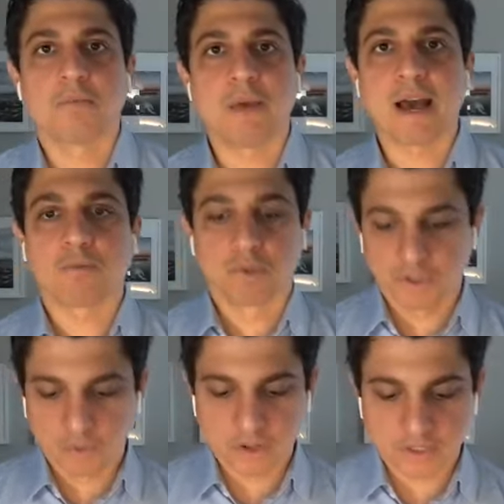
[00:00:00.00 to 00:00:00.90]
Matt
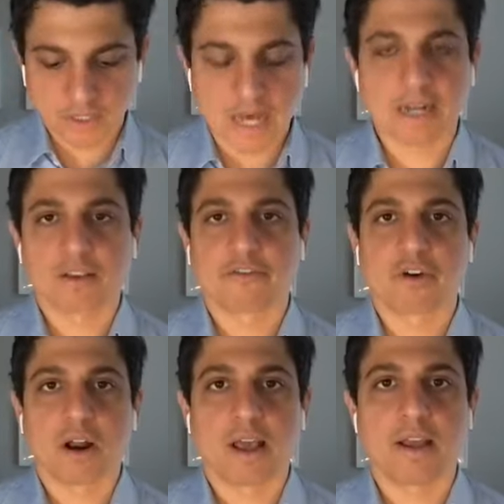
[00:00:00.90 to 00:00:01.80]
really works a lot on the
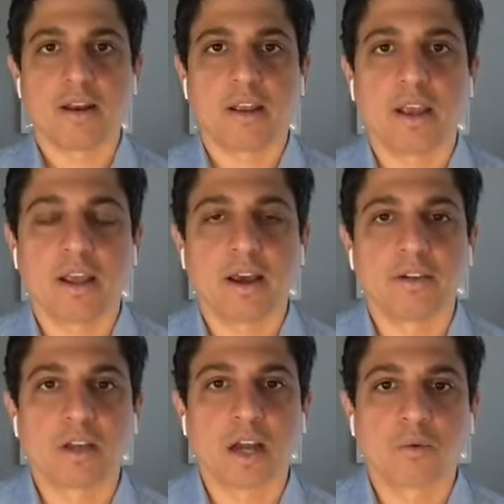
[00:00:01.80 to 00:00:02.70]
front end,
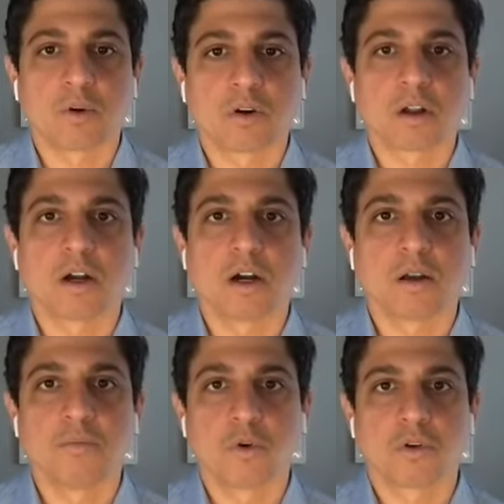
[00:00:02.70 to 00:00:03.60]
and I work
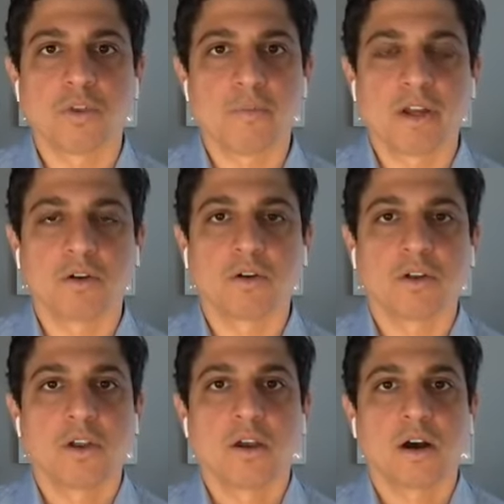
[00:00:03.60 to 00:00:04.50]
more in the middle
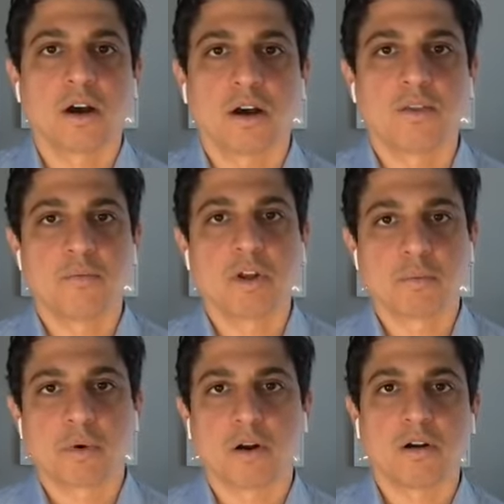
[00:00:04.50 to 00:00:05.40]

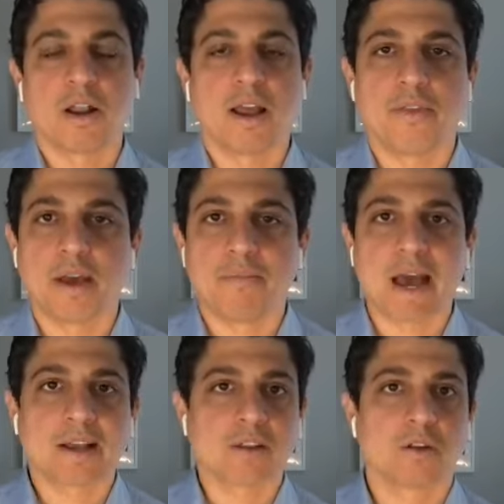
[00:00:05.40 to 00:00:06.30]
part, and then
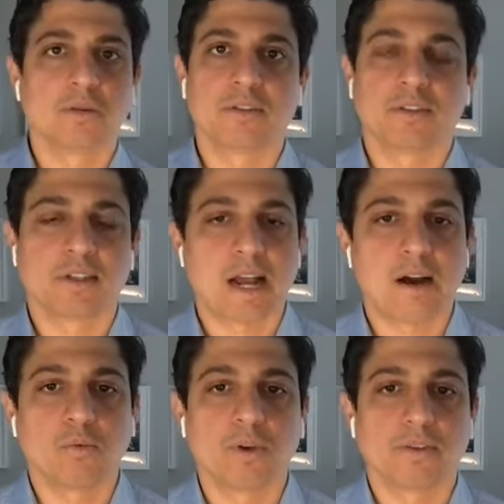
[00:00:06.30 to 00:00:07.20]
Matt closes it
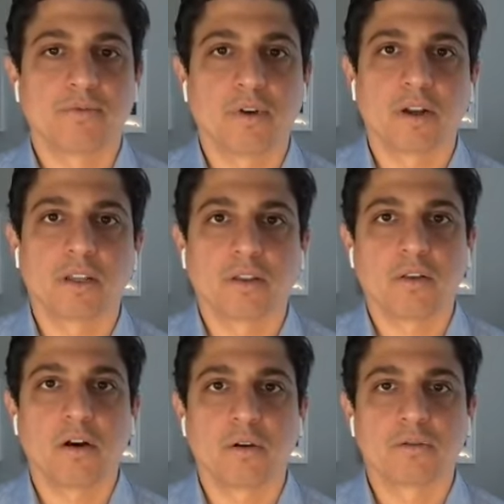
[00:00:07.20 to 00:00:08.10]
out with funding the
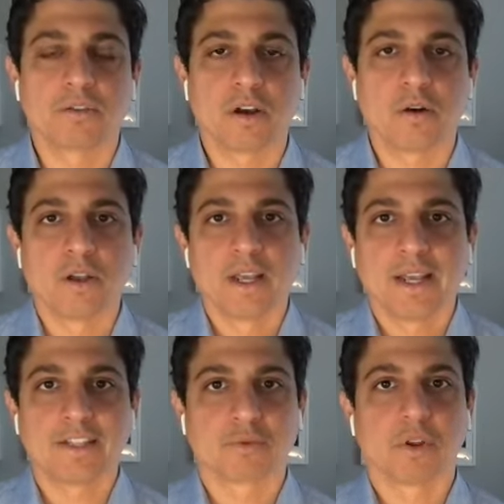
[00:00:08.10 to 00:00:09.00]
loan. So
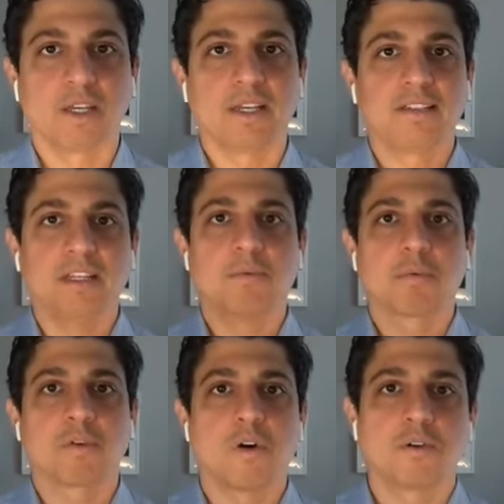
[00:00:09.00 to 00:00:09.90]
it's really a team
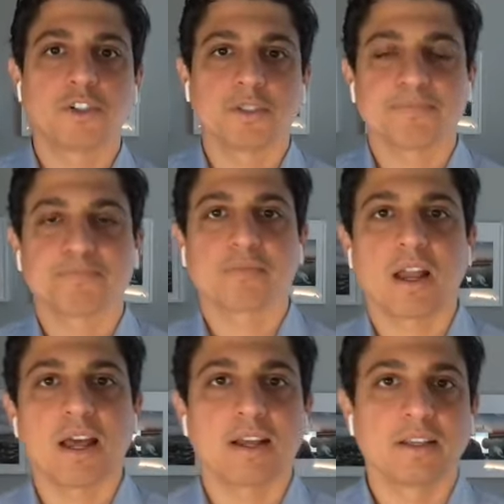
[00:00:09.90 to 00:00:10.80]
approach,
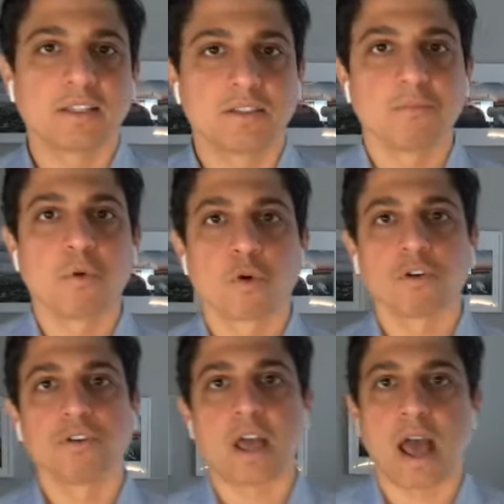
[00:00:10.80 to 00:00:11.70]
and I think it's
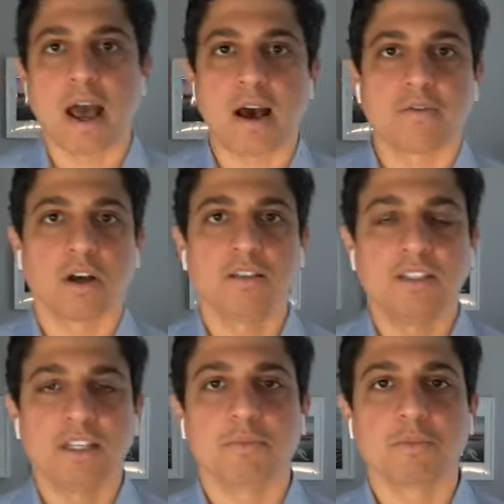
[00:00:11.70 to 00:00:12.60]
important to have a
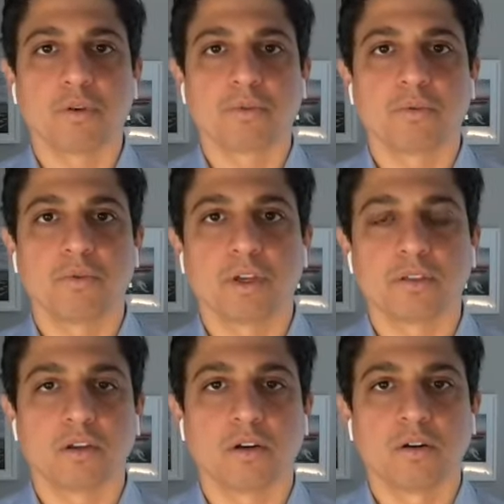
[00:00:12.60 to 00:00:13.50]
team go through
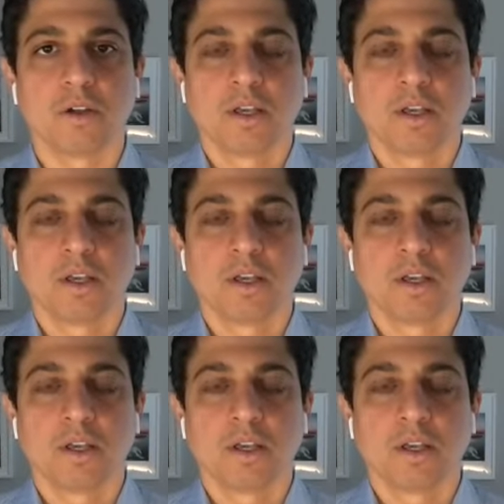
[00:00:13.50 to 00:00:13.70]
this. So